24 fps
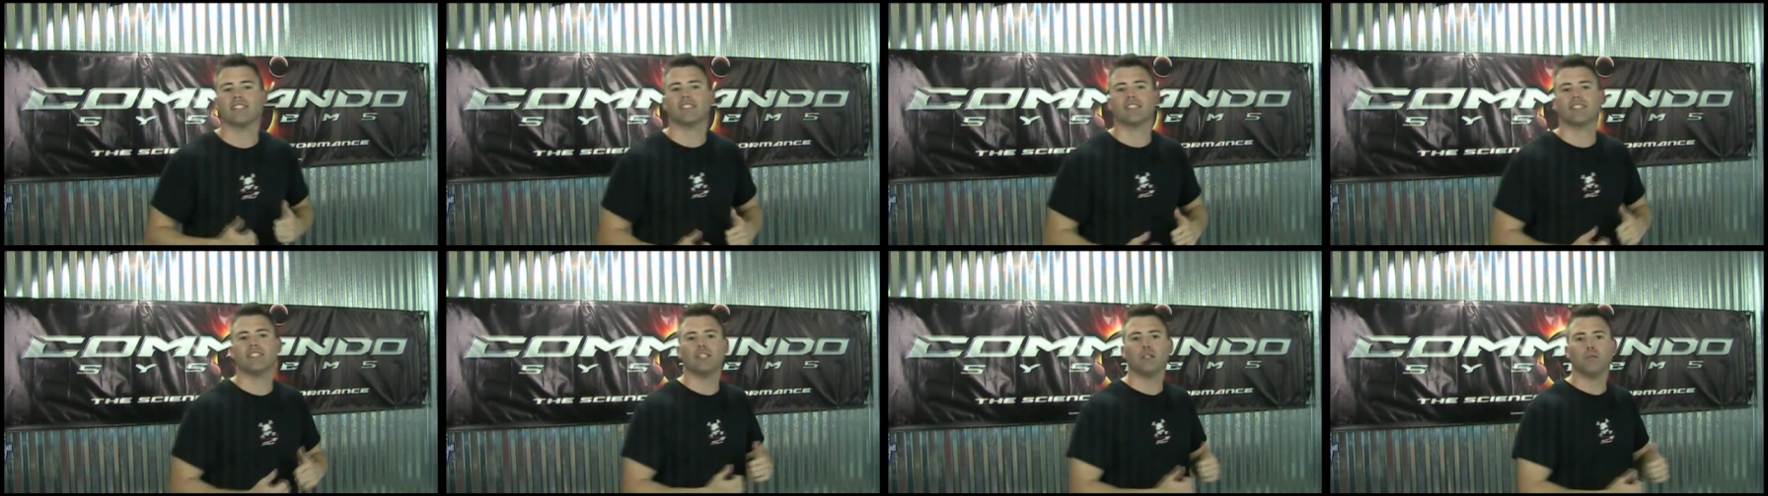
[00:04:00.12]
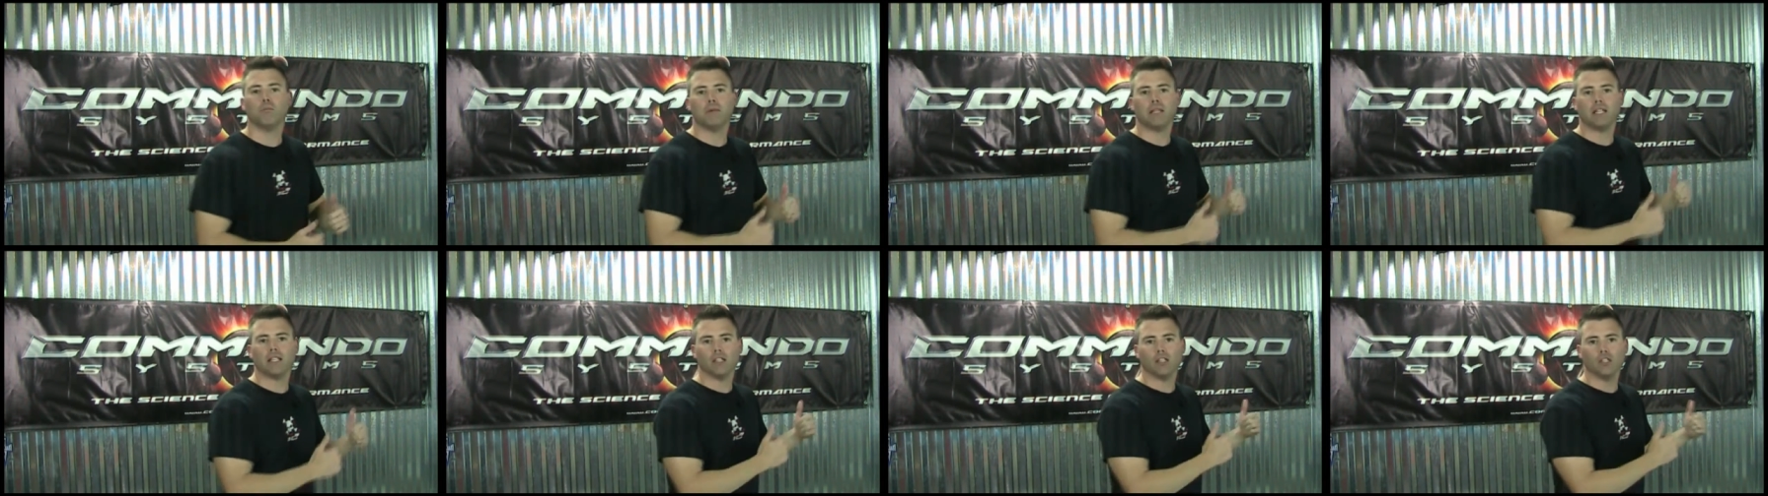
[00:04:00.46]
still
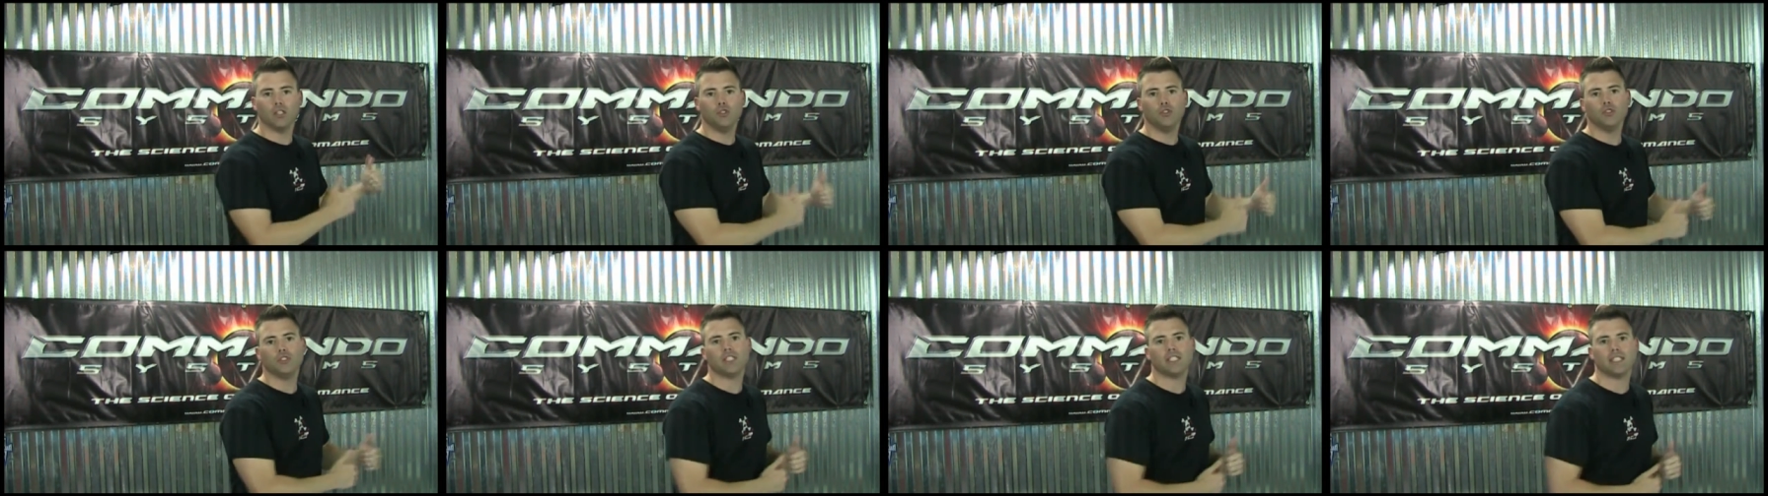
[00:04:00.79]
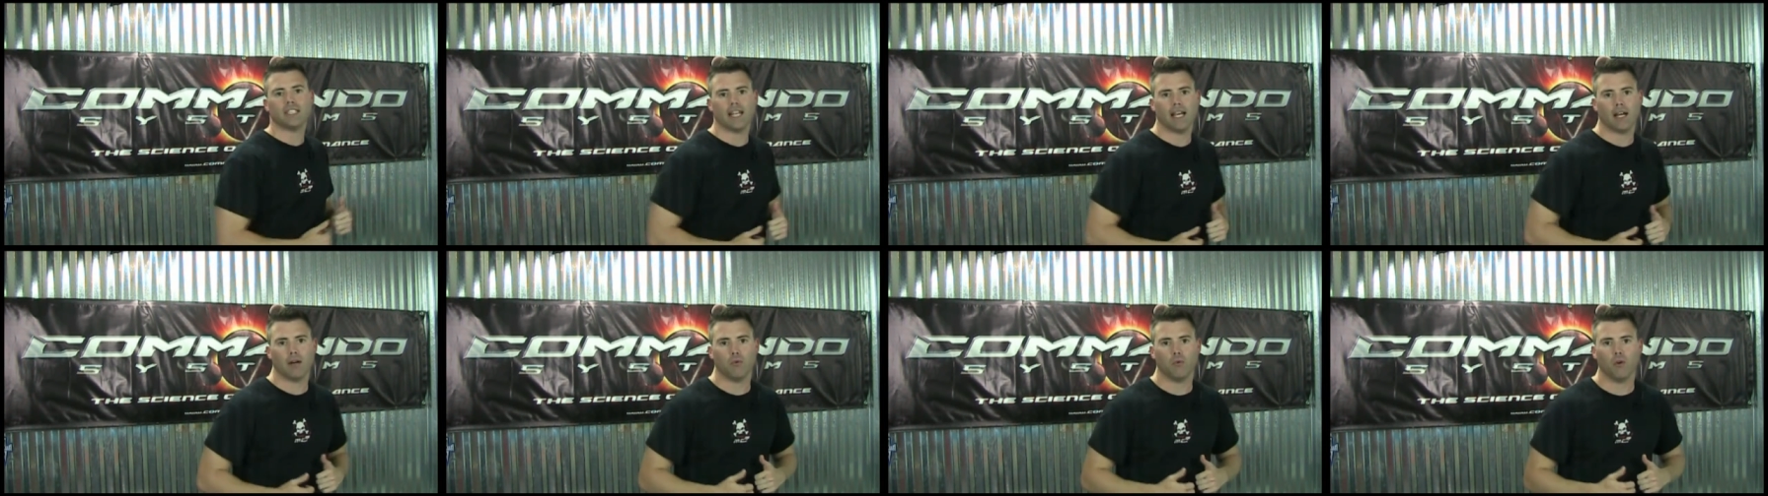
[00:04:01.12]
been
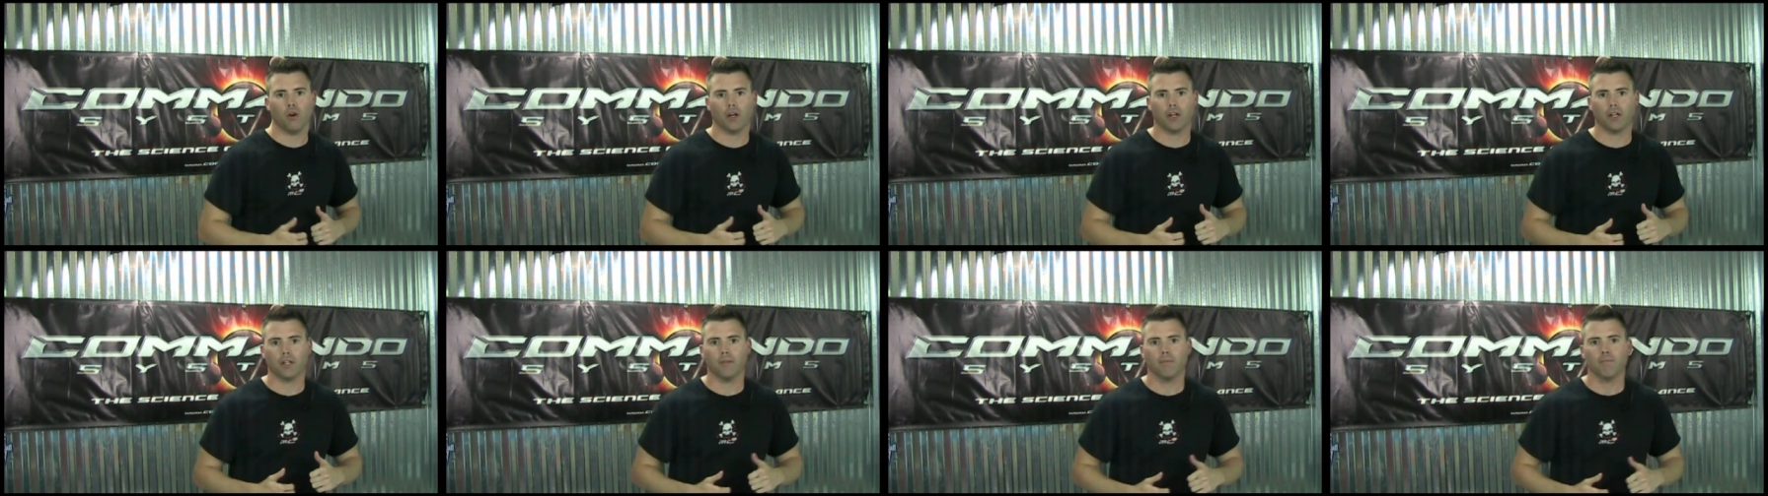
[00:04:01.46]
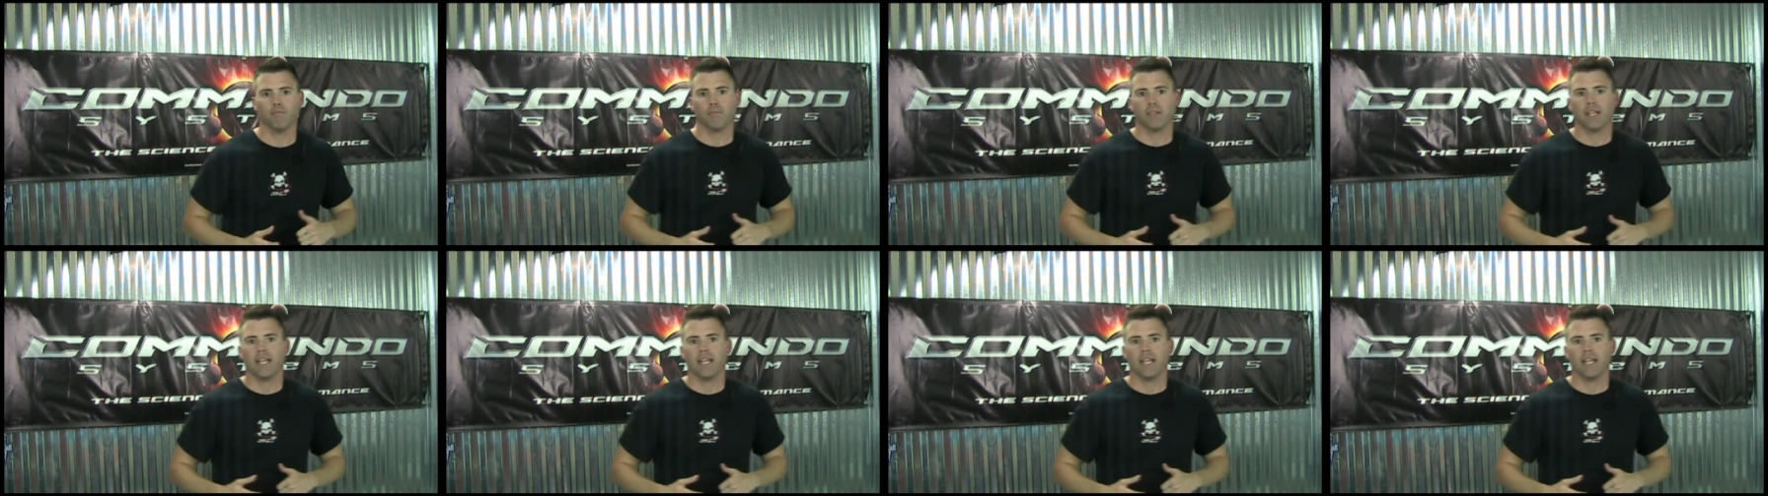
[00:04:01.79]
losing that water.